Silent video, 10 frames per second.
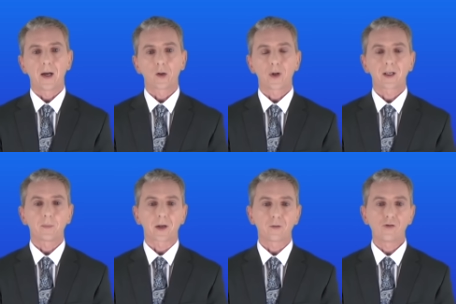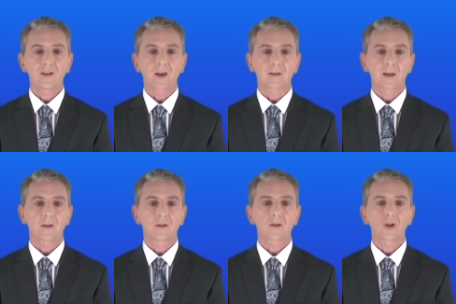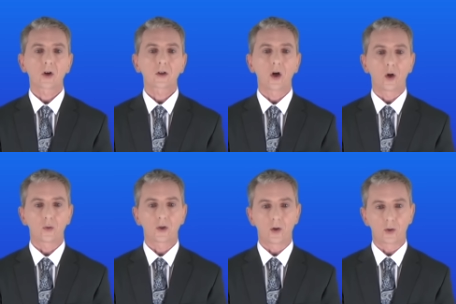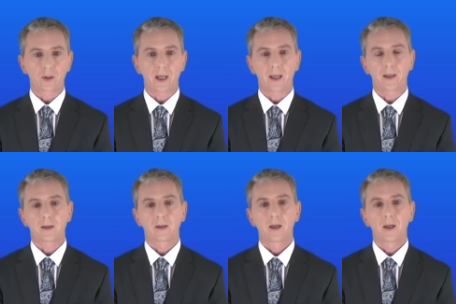Hi and welcome back to freesciencelessons.co.uk.